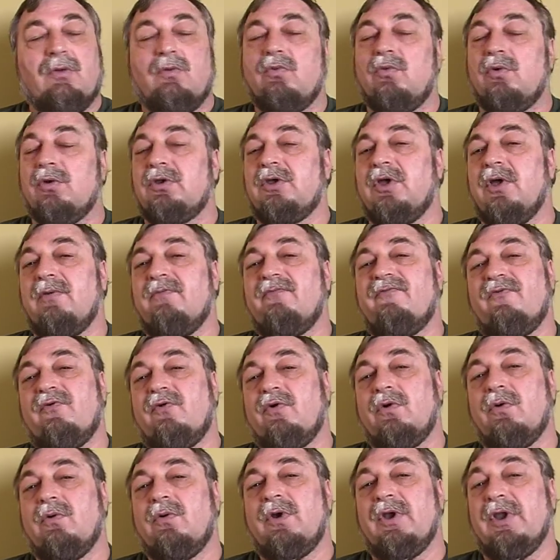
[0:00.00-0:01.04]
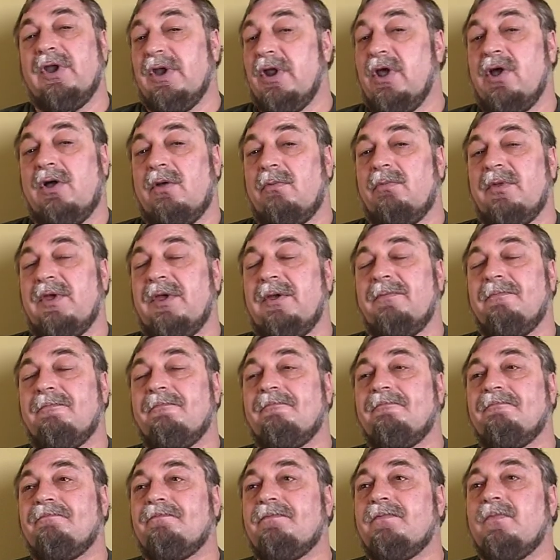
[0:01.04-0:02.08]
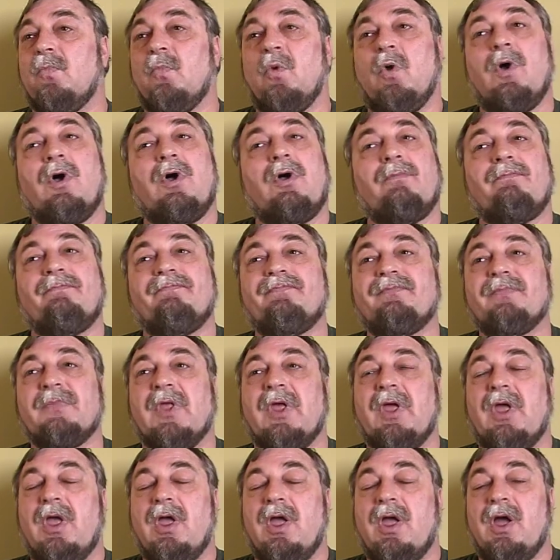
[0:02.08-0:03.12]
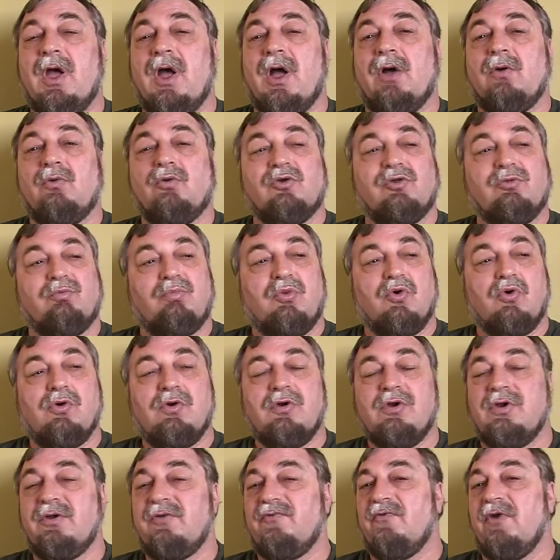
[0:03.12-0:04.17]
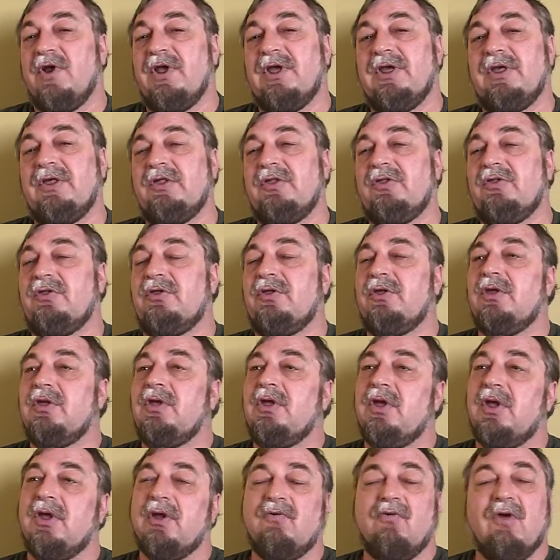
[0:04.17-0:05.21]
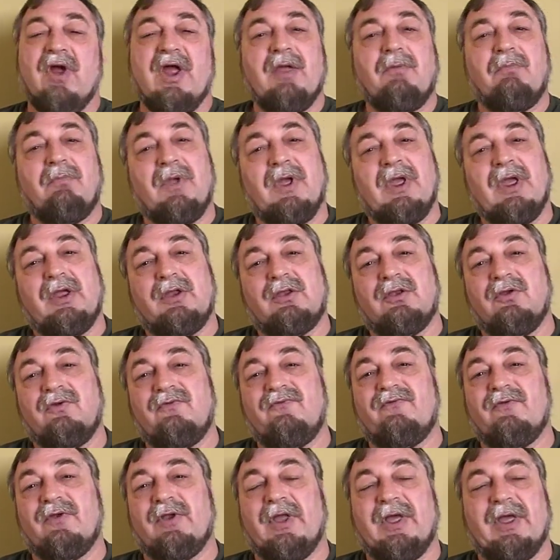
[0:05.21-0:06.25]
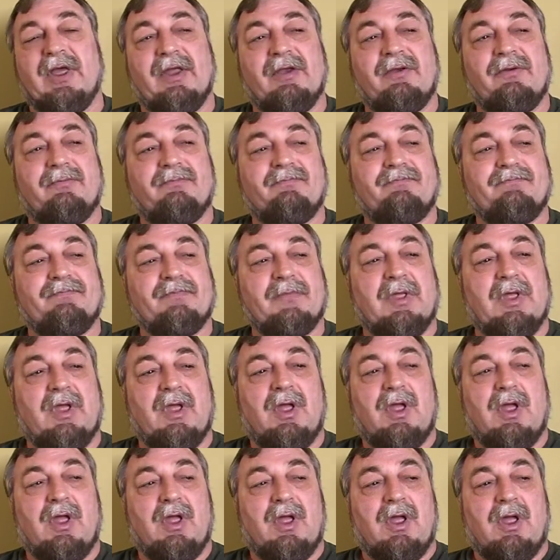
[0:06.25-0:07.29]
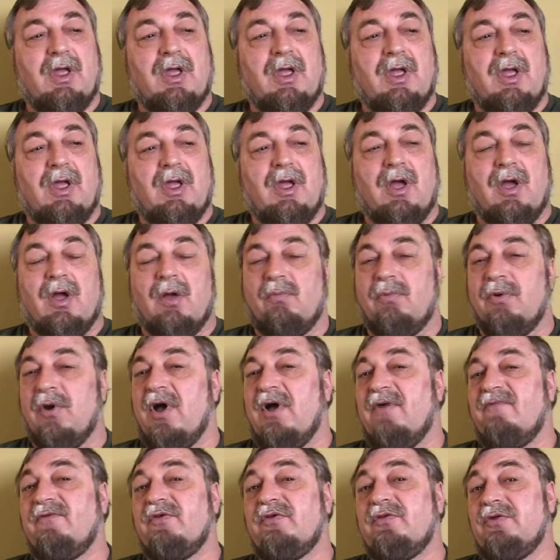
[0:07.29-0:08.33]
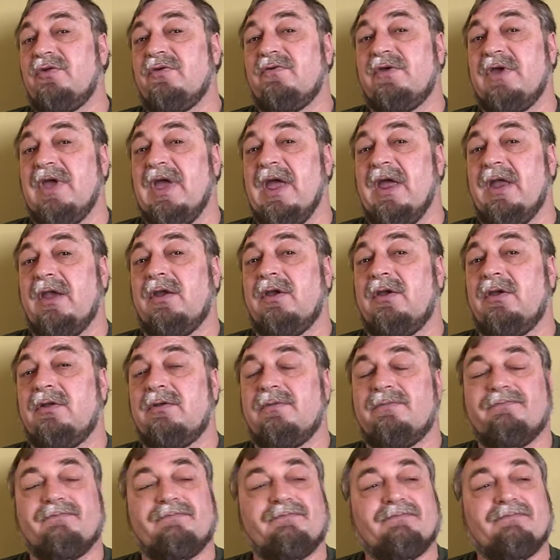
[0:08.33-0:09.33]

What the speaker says: would come forward and help me. Well, I was born and raised in Grand Bank, Newfoundland, a province of Canada,